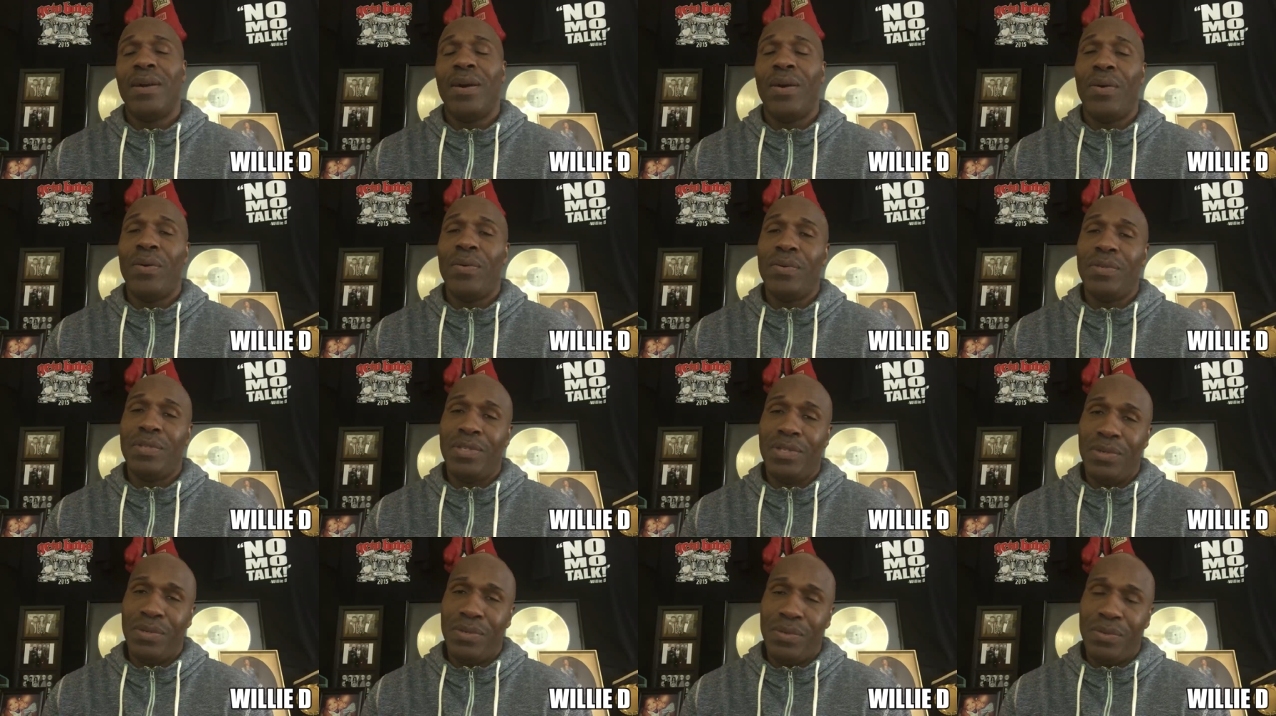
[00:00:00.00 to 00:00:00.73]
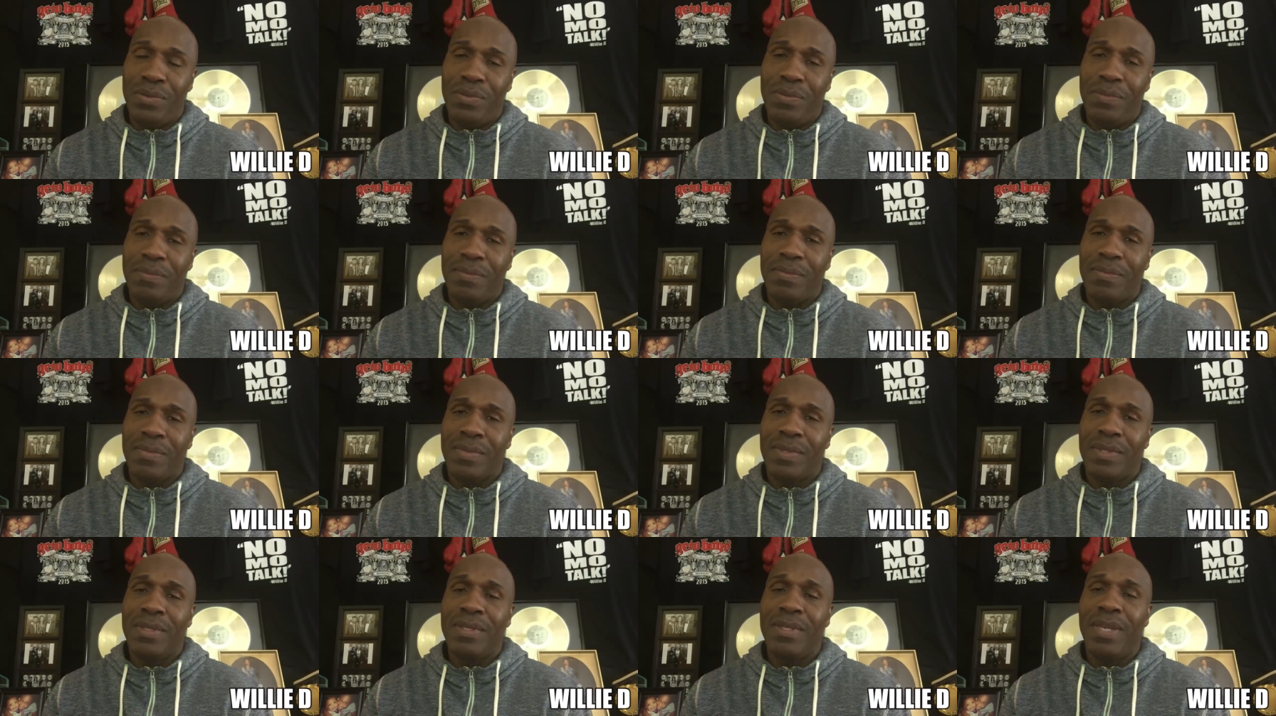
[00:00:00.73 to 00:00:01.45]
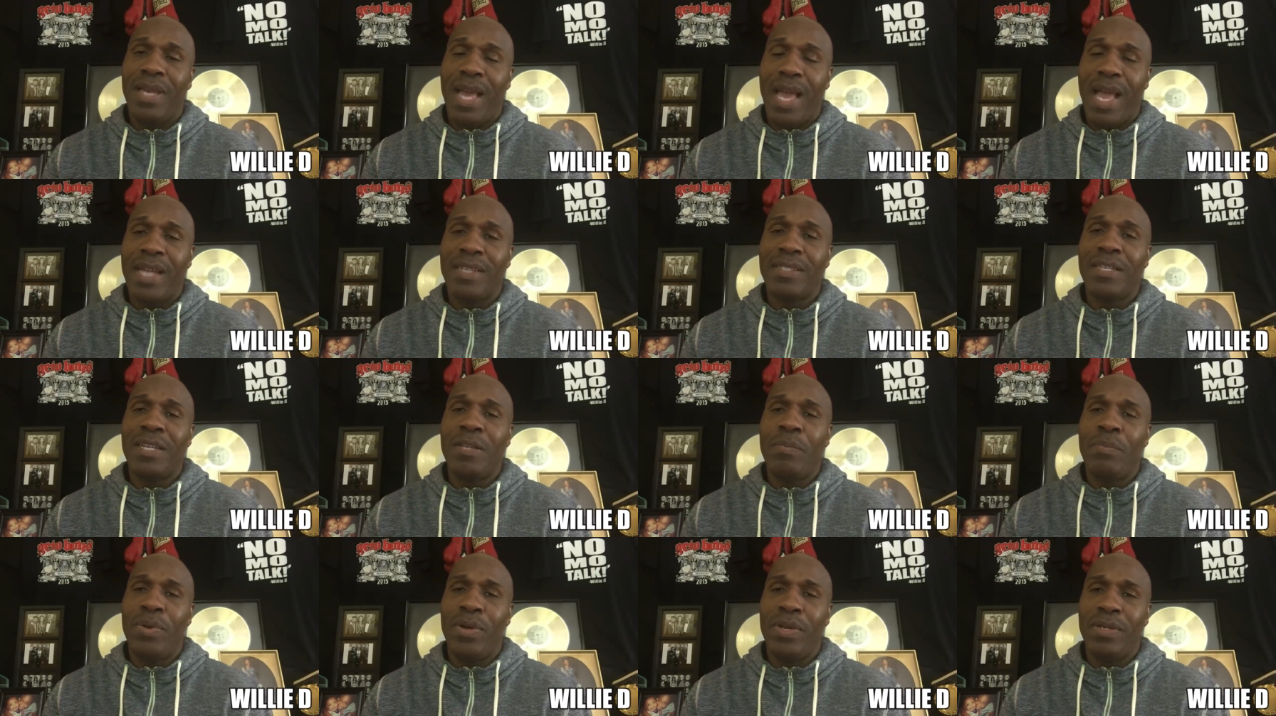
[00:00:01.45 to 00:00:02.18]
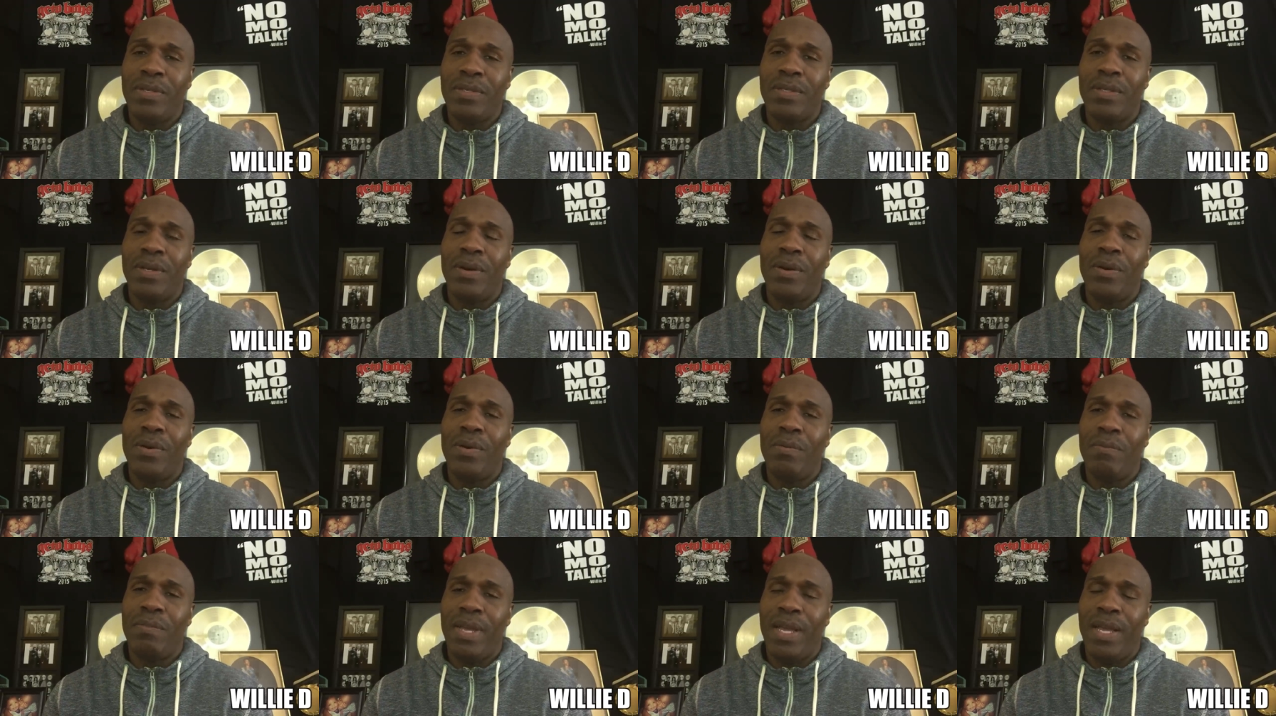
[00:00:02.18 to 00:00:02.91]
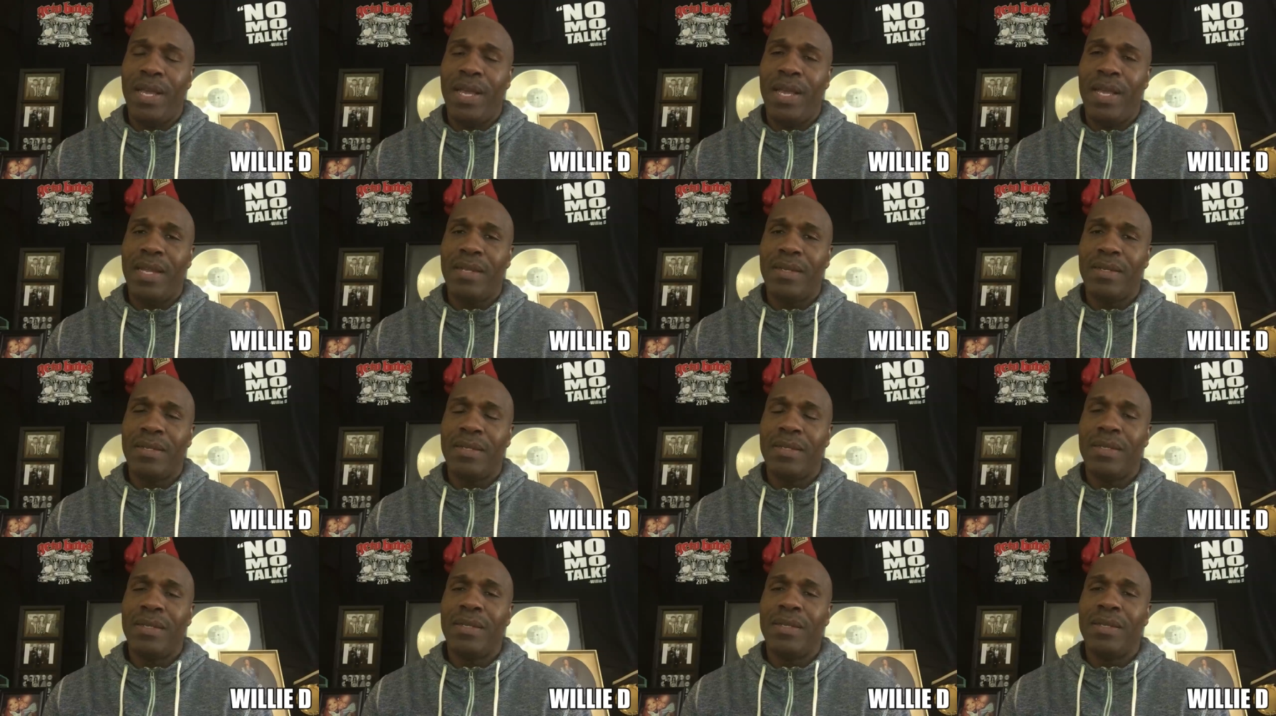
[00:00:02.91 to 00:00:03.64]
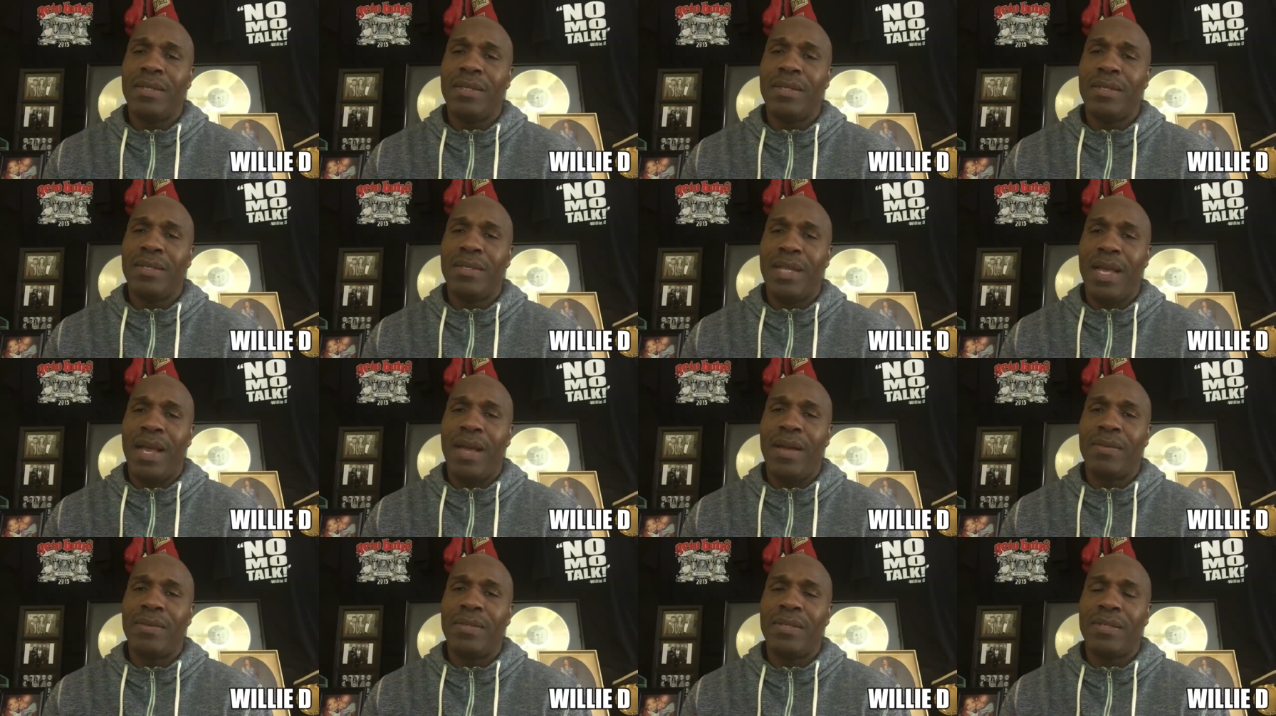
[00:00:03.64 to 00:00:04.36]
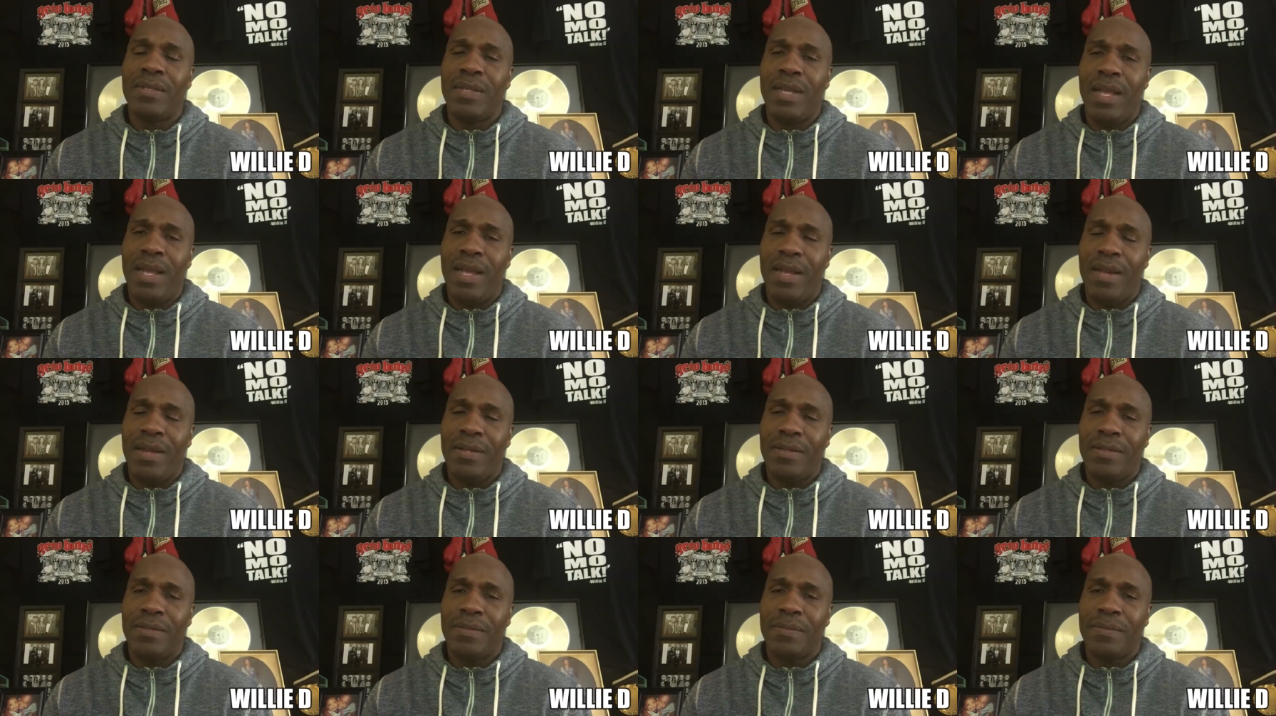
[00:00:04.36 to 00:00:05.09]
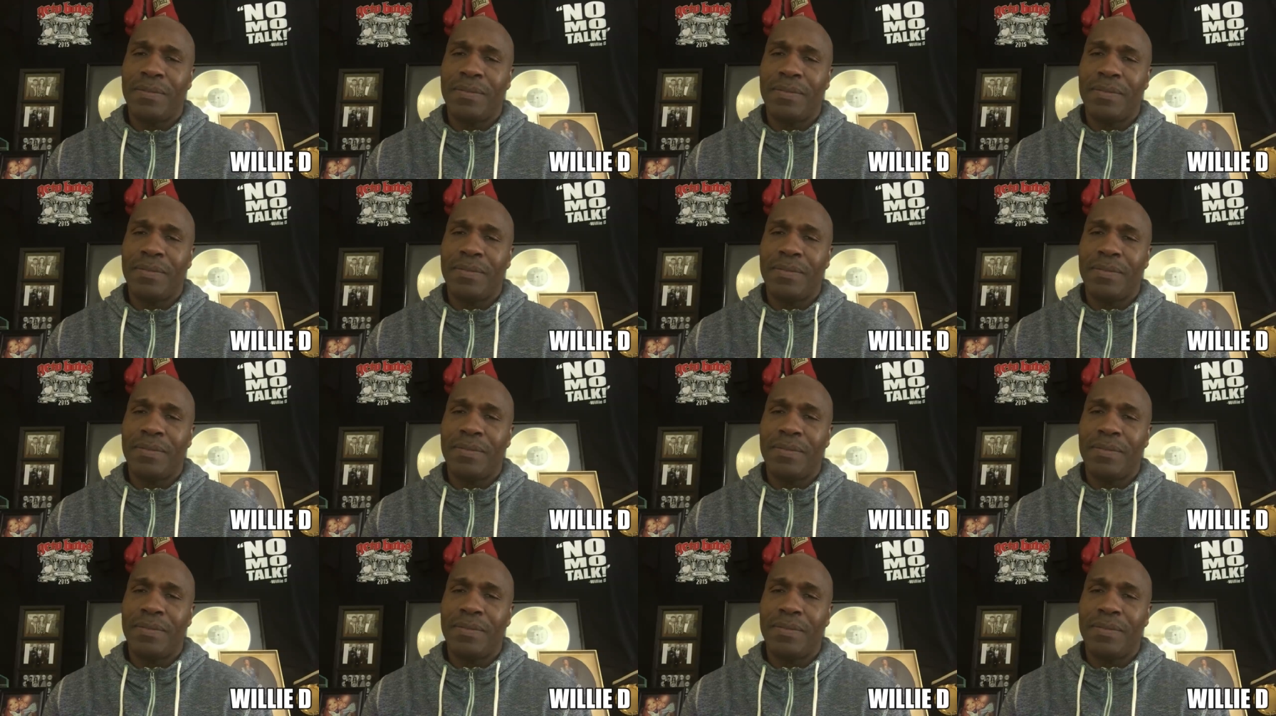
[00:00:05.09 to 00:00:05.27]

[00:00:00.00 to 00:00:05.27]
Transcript: old dude actually pushed the old man down the stairs.